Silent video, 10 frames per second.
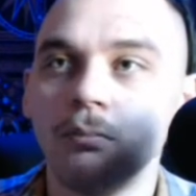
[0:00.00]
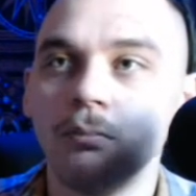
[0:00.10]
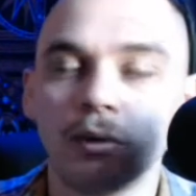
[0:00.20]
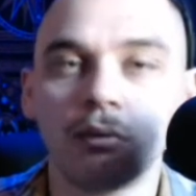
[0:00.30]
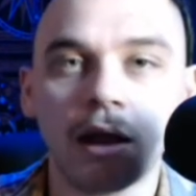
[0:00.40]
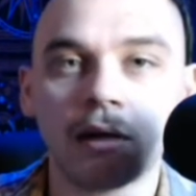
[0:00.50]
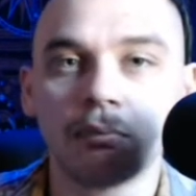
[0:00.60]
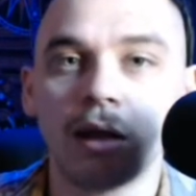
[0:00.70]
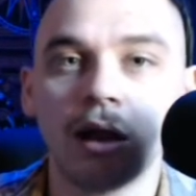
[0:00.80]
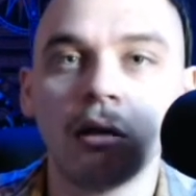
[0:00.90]
Put the record
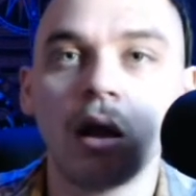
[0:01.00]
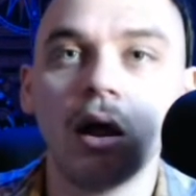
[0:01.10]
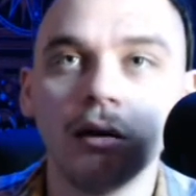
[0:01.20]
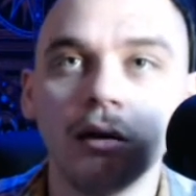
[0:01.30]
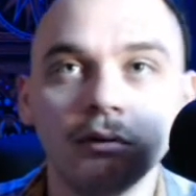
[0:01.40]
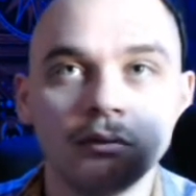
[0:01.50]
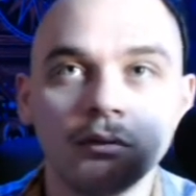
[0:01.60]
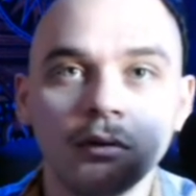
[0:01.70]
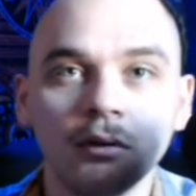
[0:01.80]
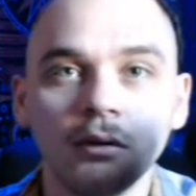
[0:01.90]
player on.
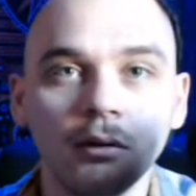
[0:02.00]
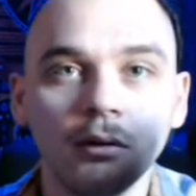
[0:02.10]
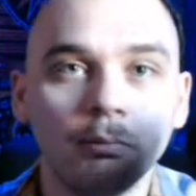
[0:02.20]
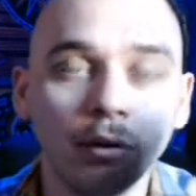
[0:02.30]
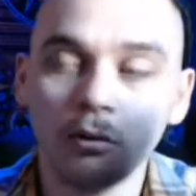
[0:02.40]
Put